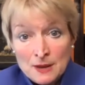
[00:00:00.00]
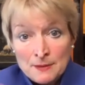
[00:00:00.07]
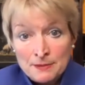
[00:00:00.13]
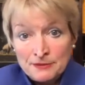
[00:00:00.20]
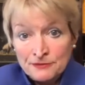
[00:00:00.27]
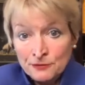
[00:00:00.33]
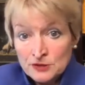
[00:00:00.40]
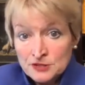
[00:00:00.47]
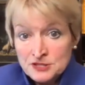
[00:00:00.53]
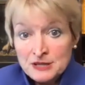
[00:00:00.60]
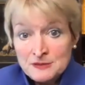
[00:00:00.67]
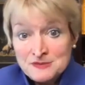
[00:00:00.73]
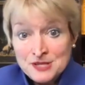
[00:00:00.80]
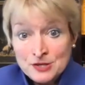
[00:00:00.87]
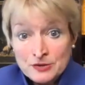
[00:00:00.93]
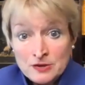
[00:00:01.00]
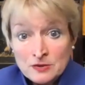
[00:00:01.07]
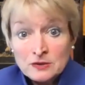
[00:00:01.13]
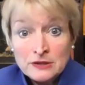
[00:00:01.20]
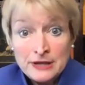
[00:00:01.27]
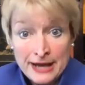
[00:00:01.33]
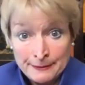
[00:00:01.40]
before time zero
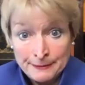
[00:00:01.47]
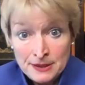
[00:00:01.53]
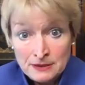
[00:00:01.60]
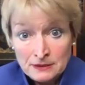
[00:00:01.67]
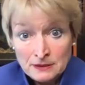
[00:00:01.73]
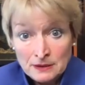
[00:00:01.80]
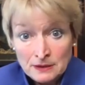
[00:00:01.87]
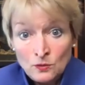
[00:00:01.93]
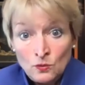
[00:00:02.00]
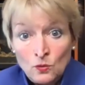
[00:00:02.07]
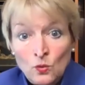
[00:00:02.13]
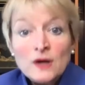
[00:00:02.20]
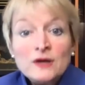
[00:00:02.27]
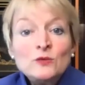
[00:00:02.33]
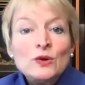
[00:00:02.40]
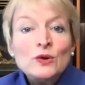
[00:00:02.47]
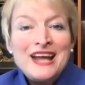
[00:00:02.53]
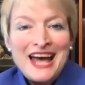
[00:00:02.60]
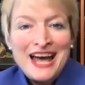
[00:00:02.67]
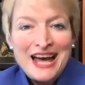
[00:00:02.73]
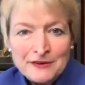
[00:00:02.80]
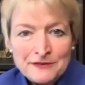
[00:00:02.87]
could happen, what would
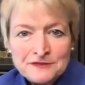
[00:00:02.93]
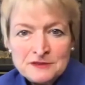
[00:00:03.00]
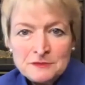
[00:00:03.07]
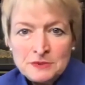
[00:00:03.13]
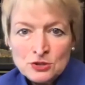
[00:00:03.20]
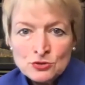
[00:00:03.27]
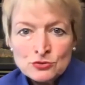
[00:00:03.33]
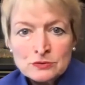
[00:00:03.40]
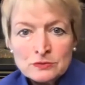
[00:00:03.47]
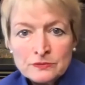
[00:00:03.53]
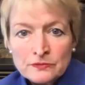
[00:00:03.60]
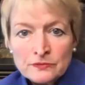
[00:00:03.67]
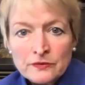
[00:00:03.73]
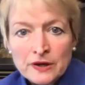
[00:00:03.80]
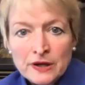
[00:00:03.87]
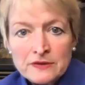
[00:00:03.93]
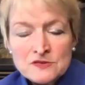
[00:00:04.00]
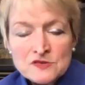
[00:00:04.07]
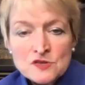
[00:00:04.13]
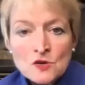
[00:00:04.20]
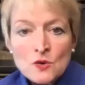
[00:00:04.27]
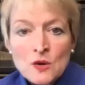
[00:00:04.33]
have to be true? Right.
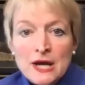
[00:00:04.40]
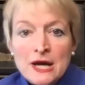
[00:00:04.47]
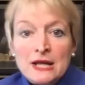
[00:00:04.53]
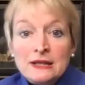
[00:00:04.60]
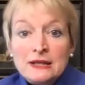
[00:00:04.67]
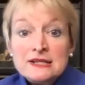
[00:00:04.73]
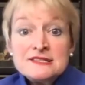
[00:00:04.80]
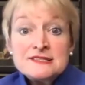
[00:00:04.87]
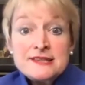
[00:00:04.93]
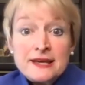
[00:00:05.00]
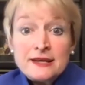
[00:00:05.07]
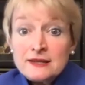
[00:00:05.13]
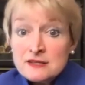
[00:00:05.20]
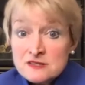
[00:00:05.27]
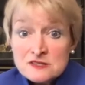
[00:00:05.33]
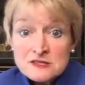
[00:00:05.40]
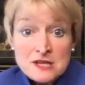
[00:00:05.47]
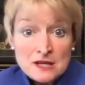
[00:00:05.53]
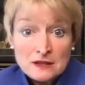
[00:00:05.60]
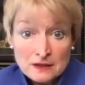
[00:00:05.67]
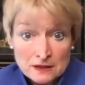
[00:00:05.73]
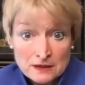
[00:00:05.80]
So let's
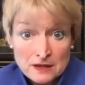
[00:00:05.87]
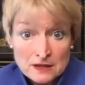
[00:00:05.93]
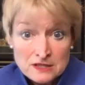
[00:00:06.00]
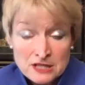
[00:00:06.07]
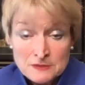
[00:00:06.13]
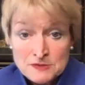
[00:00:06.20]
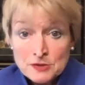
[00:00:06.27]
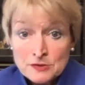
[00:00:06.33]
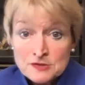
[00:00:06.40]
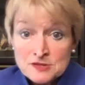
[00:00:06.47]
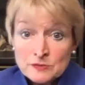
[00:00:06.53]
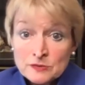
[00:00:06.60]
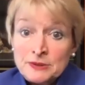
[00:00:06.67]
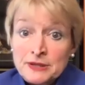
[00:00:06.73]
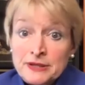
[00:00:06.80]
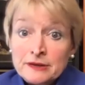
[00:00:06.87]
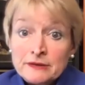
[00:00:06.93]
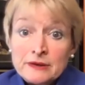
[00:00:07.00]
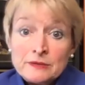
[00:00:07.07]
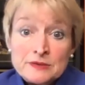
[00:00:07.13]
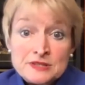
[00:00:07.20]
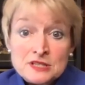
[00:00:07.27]
take our time zeros that we're playing
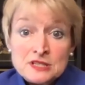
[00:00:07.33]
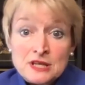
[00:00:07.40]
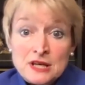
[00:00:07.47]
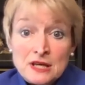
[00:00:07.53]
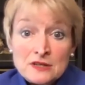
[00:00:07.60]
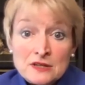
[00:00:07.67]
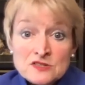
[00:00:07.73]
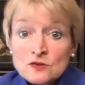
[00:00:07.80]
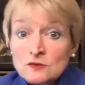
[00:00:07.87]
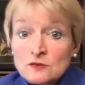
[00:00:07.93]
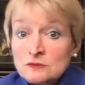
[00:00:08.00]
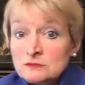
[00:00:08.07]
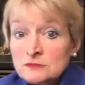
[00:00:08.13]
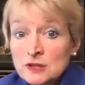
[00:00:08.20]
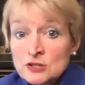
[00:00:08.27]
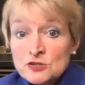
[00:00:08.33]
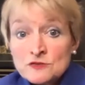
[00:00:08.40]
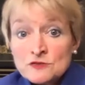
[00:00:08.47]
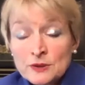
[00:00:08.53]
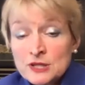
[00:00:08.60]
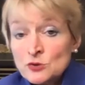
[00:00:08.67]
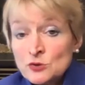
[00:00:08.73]
around with today. So March of
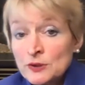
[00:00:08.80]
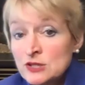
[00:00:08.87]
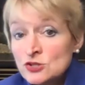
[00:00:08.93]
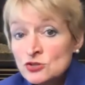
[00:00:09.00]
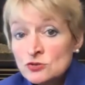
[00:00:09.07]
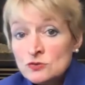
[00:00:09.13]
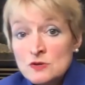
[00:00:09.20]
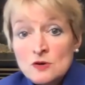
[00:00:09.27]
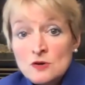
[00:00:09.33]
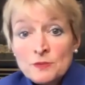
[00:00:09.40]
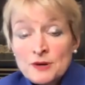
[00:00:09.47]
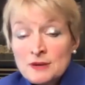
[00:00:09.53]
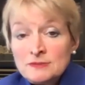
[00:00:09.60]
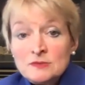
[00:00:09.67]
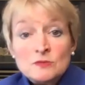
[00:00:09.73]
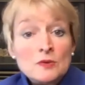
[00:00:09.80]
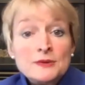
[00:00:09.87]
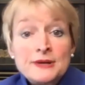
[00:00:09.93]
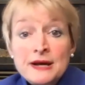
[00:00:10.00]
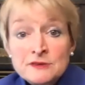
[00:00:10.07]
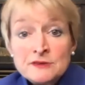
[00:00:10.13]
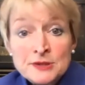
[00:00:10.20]
2022, no problem. What would
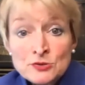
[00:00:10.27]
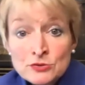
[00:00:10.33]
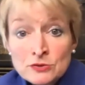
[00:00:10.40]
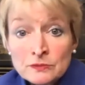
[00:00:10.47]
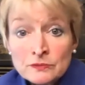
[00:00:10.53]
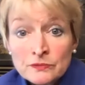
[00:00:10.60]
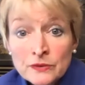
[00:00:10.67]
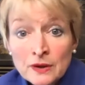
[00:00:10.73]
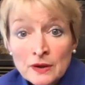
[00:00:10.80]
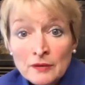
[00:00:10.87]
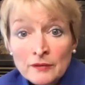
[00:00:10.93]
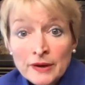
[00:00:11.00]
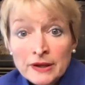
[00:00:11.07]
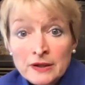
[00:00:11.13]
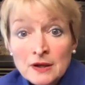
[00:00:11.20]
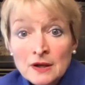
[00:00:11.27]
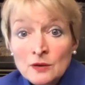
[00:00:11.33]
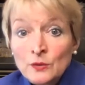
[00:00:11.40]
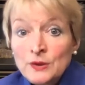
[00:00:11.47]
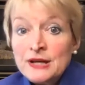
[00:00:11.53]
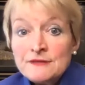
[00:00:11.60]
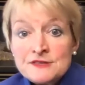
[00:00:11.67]
have to be true? Right.
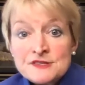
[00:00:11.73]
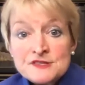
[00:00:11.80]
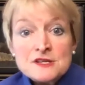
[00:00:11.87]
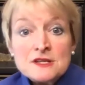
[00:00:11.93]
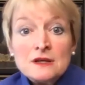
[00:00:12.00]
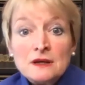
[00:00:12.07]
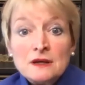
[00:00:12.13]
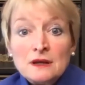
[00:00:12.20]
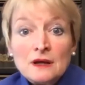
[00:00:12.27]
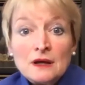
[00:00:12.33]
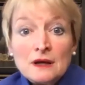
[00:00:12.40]
We'd have to see